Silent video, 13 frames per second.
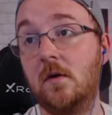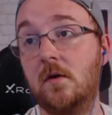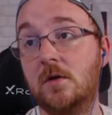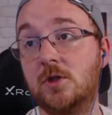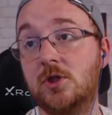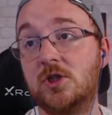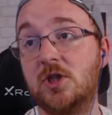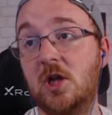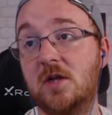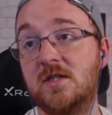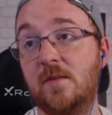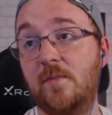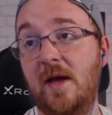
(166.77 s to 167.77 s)
So she lost
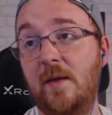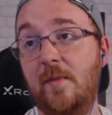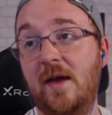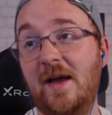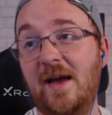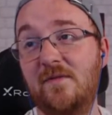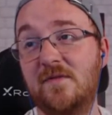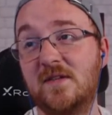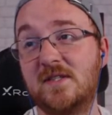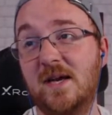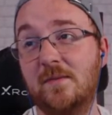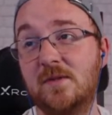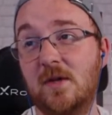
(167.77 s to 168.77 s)
the baby after
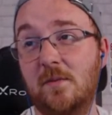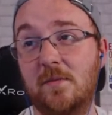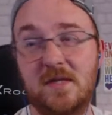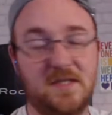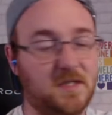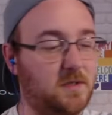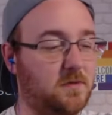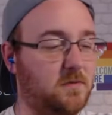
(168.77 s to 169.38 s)
Simon's gone missing?